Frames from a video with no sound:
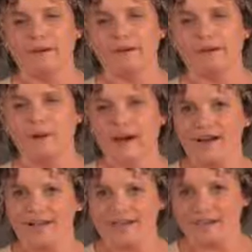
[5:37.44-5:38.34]

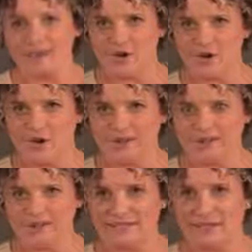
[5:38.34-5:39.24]
while I know I can
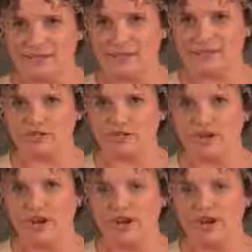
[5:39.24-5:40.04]
see the big picture,